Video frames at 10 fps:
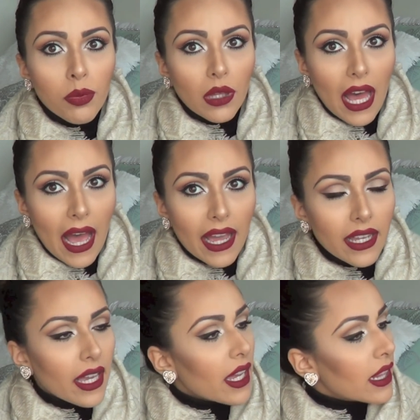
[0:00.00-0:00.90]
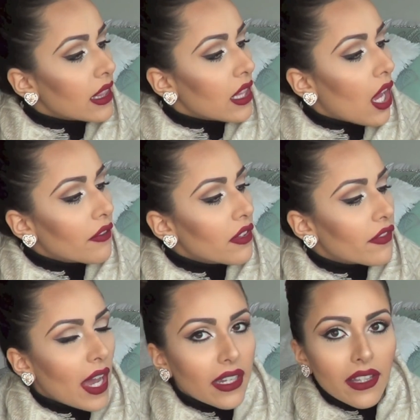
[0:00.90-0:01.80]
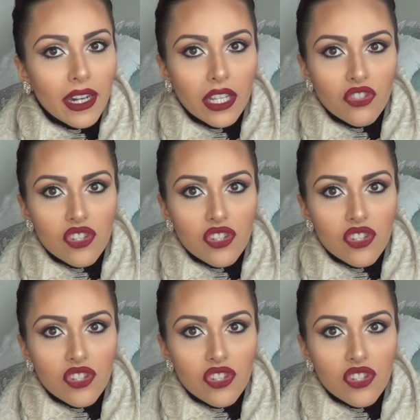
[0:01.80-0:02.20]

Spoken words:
black, and I love the fact that it